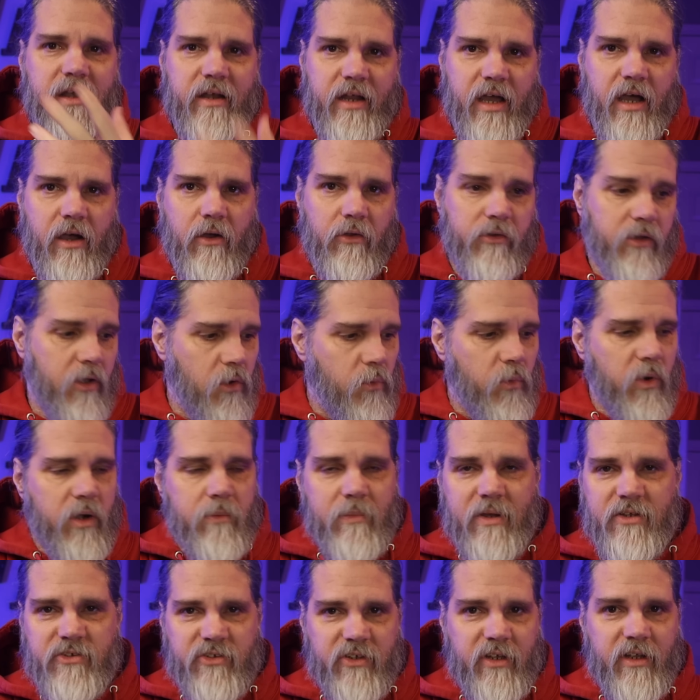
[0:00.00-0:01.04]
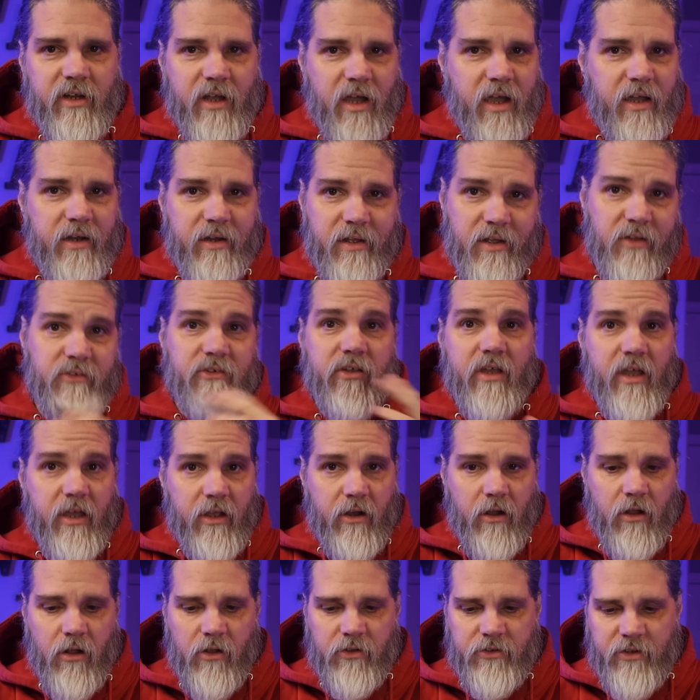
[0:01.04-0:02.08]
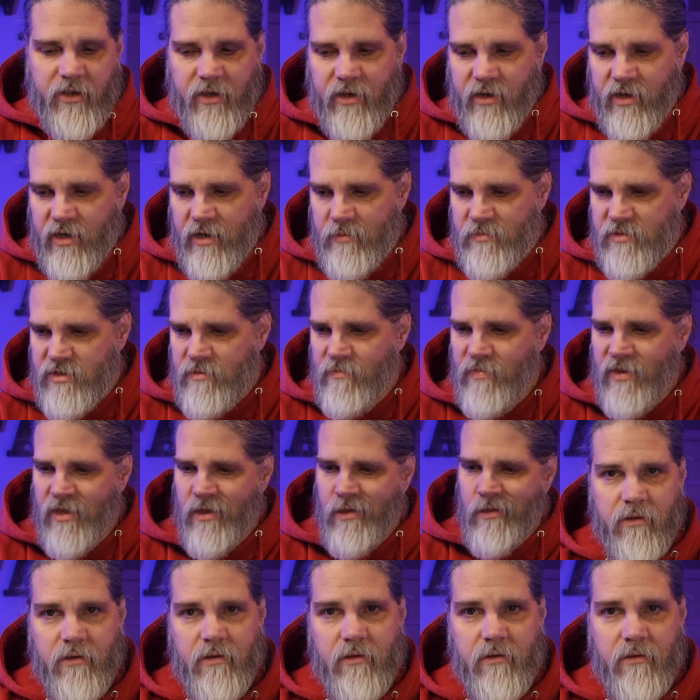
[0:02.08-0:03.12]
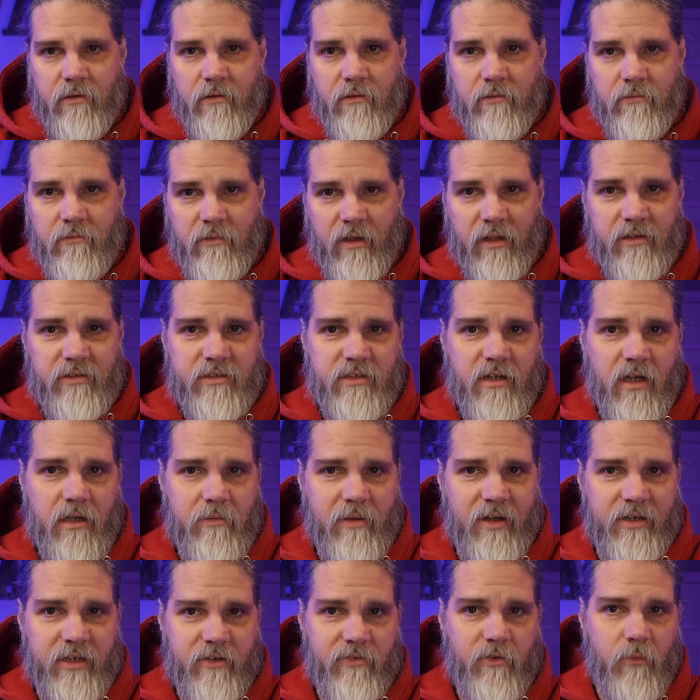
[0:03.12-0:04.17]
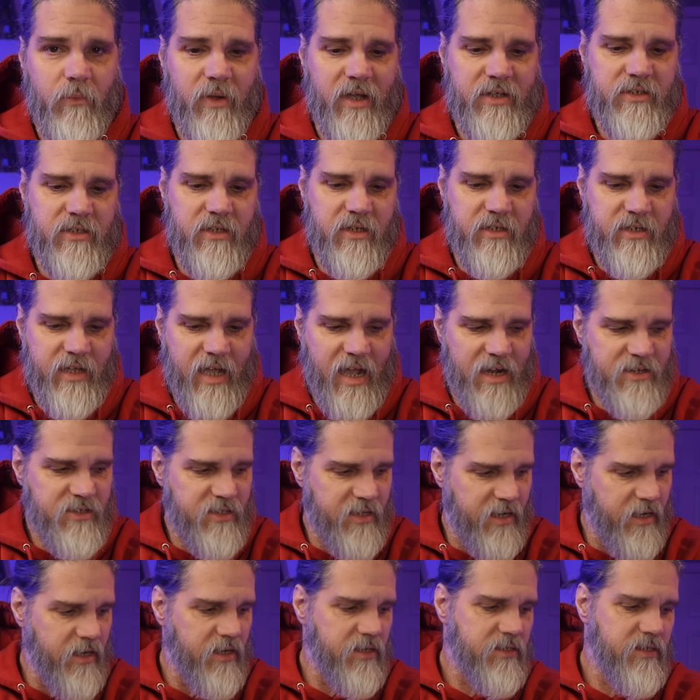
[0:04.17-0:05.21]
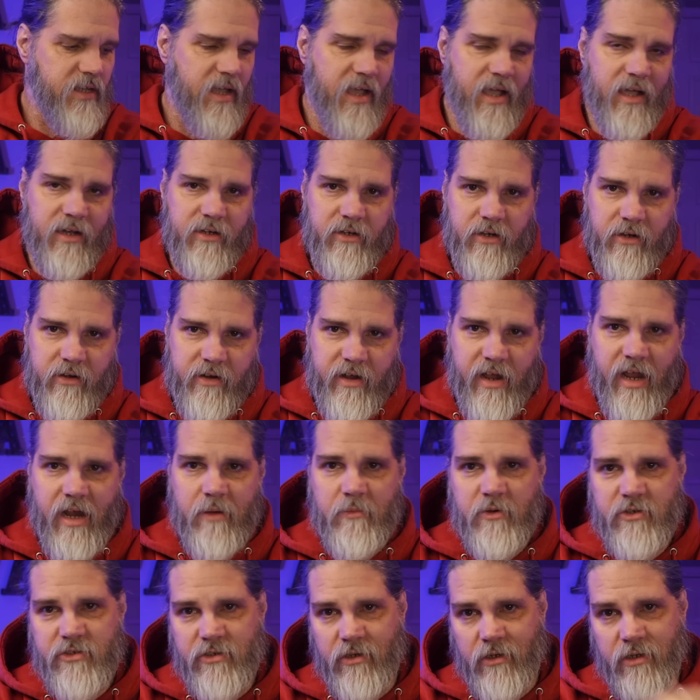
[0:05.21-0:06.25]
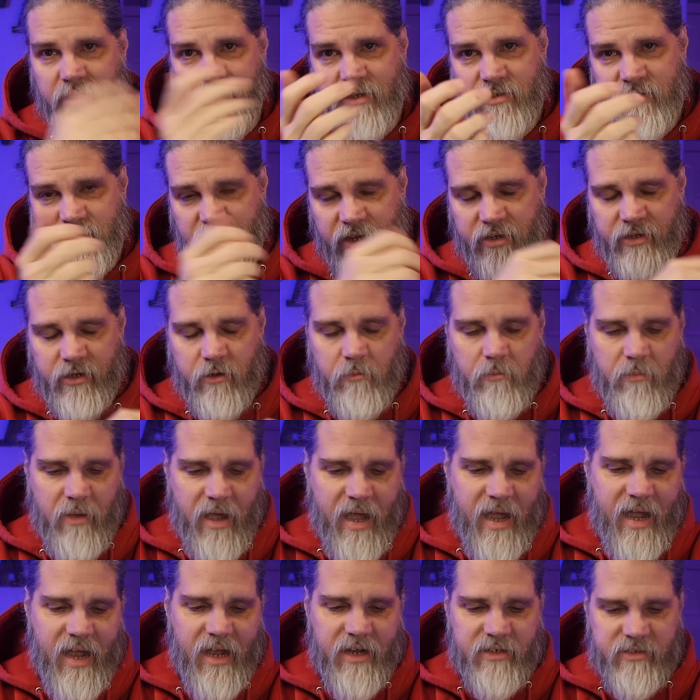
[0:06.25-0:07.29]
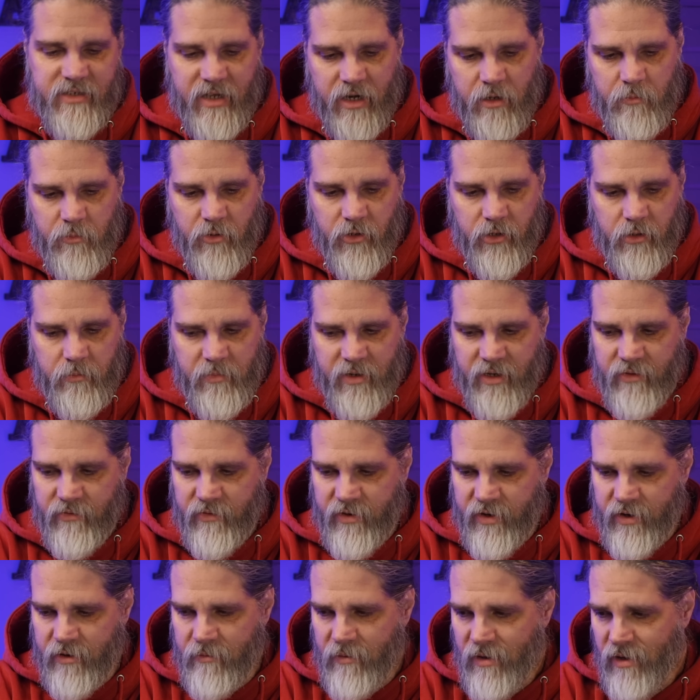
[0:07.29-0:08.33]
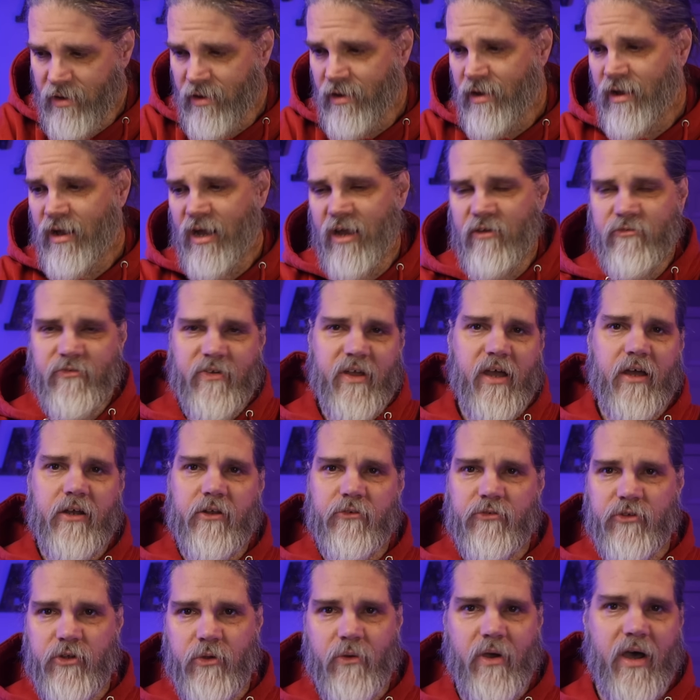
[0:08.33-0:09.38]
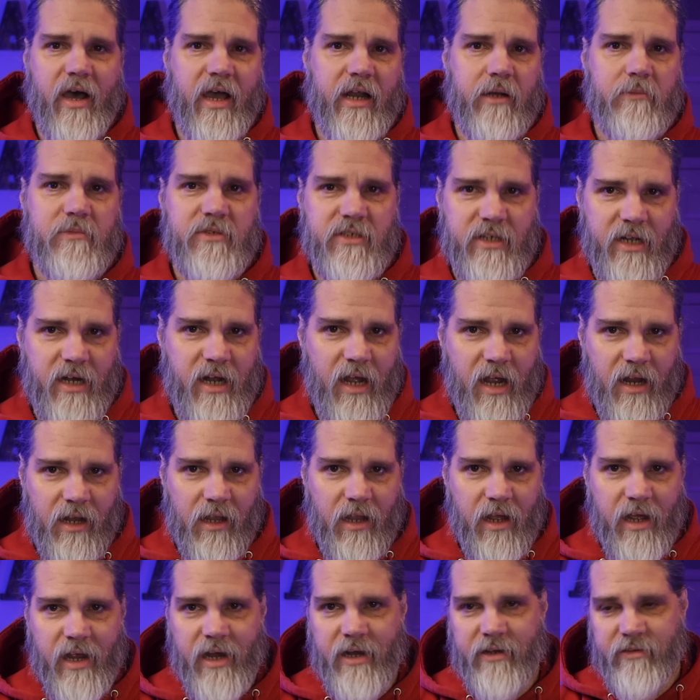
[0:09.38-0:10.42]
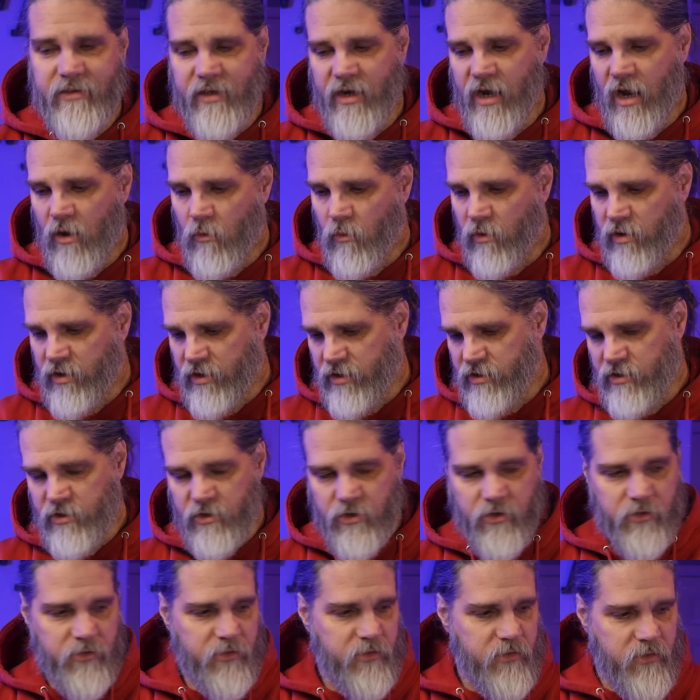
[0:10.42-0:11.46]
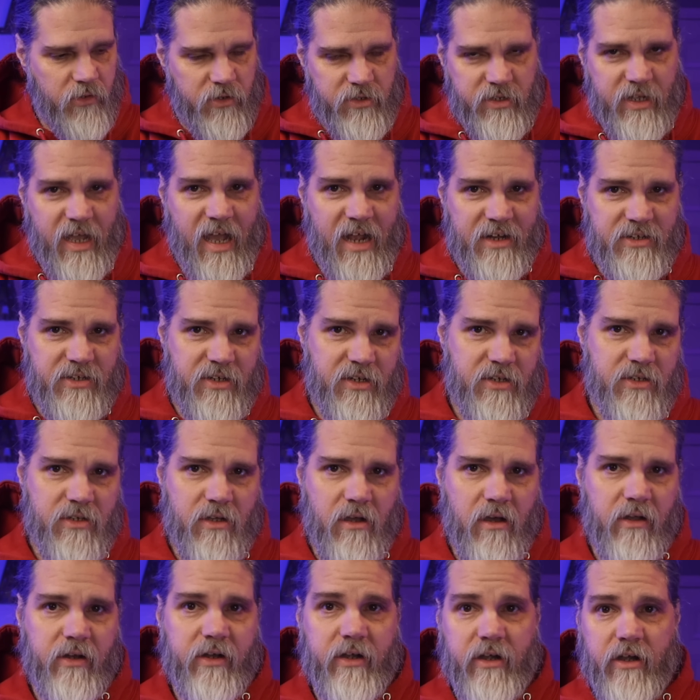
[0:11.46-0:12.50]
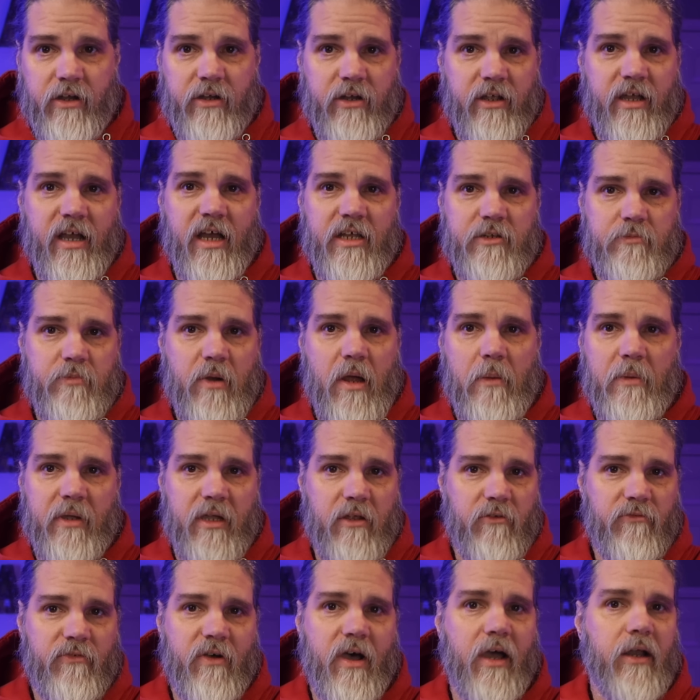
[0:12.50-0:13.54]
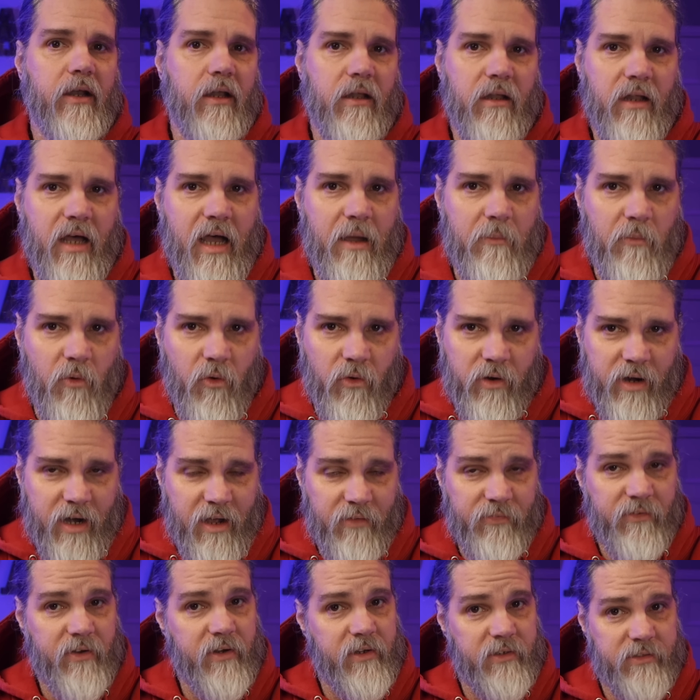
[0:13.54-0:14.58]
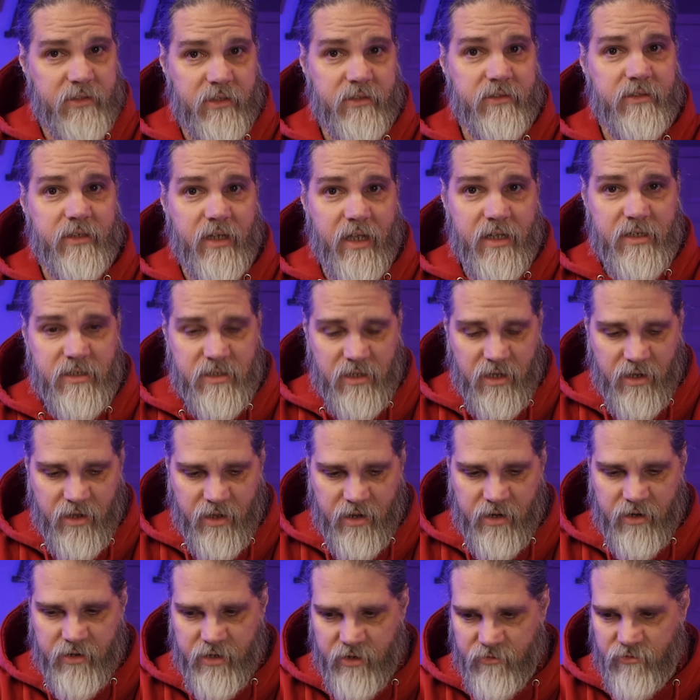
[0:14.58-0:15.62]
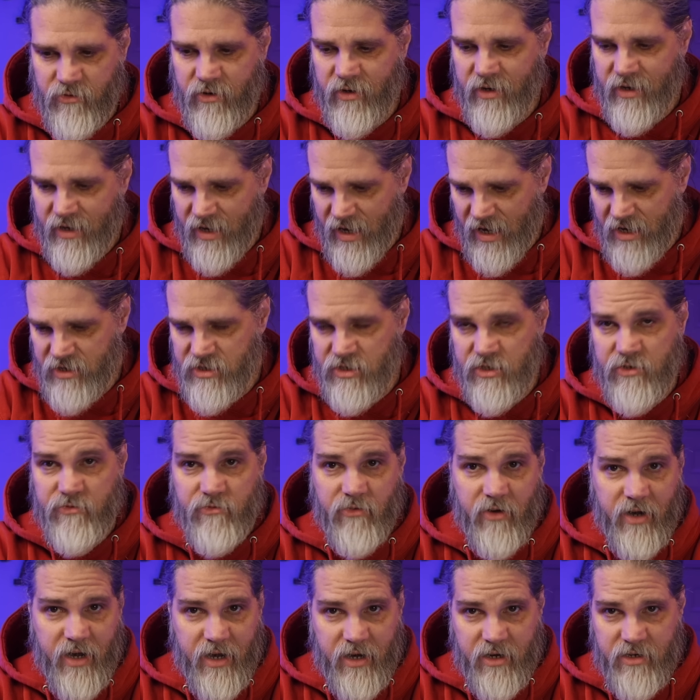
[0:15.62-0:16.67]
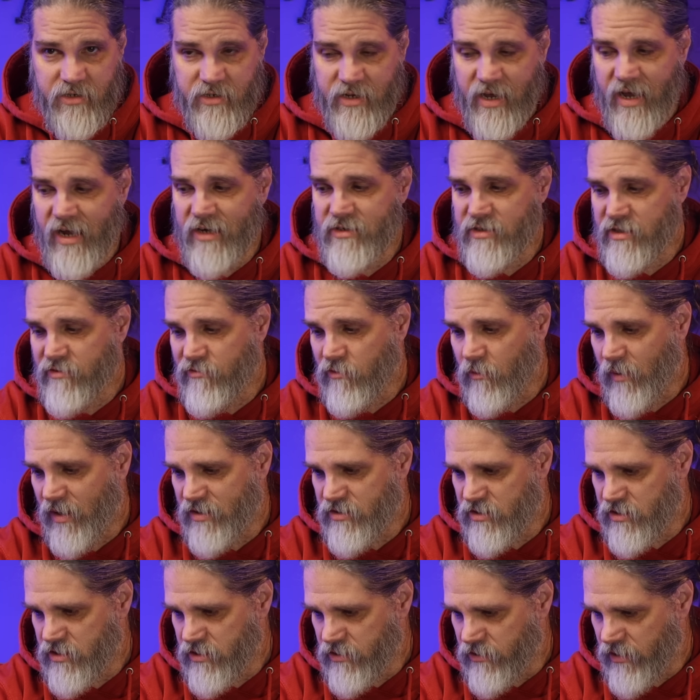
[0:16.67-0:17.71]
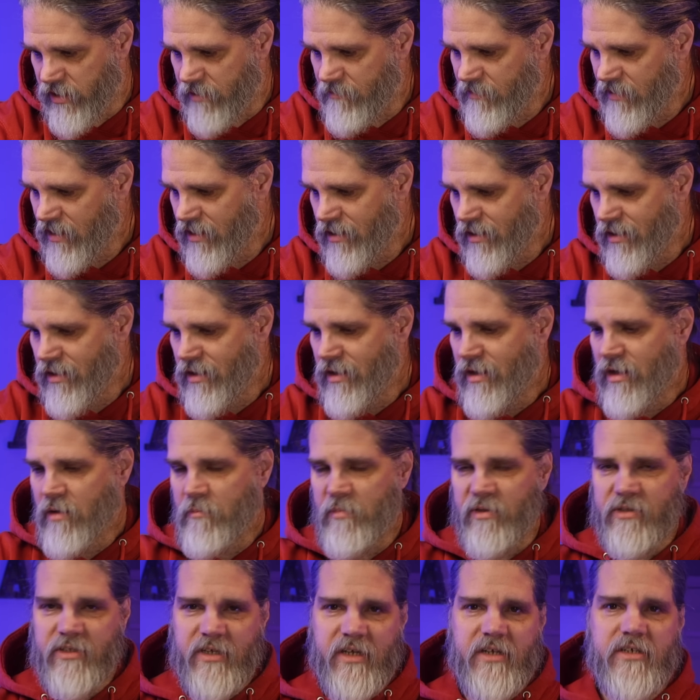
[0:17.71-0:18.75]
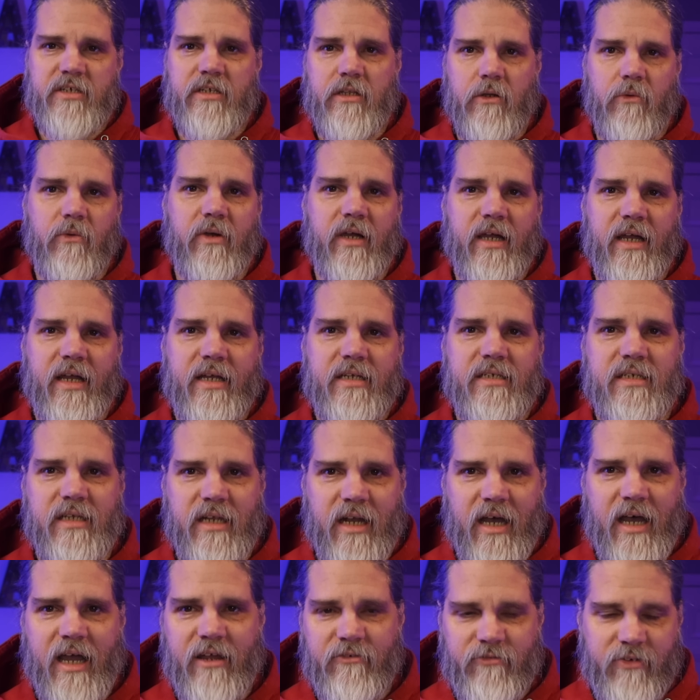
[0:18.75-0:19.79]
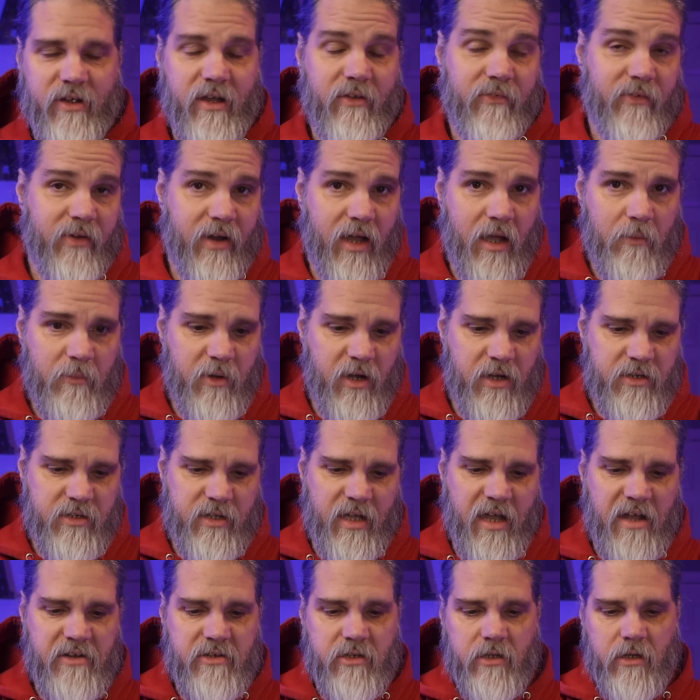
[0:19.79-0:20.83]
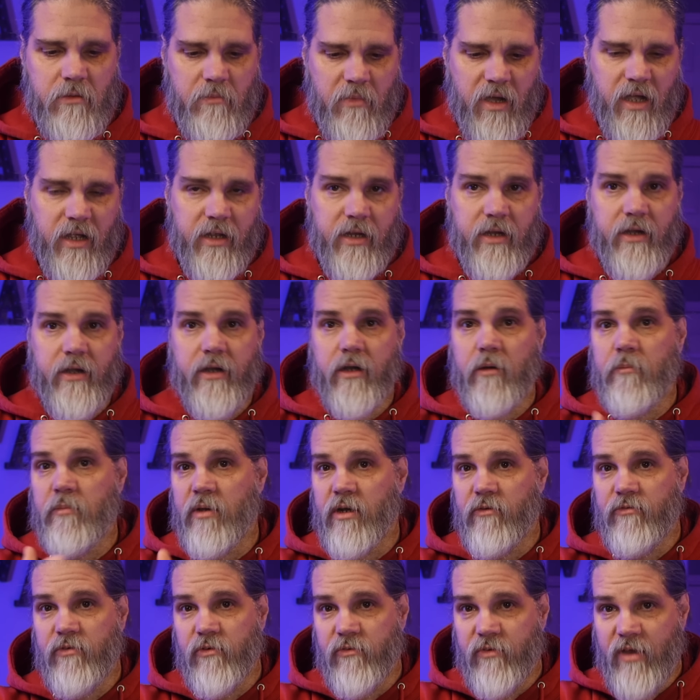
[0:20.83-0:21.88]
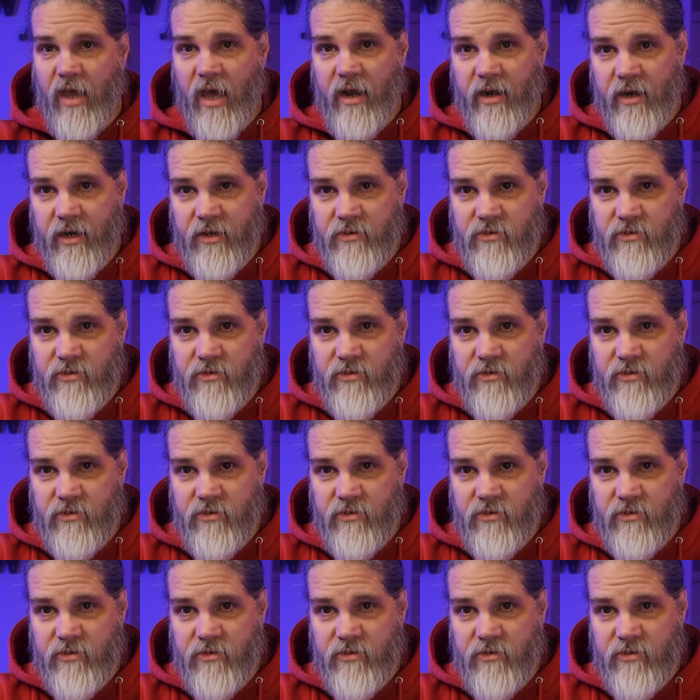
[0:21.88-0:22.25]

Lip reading: now I'll know where my Z9 is at all times. Now let's talk about different ways to attach the AirTag to your cameras, your lens, and your bags, how to put them in there. I found a few items that I like that I wanted to use to attach these on here, and you guys probably can find a lot more out there because there's a ton of different cases for AirTags, different ways to do it. But these are the ways that I found that I'm going to attach them to my gear. But if you've got any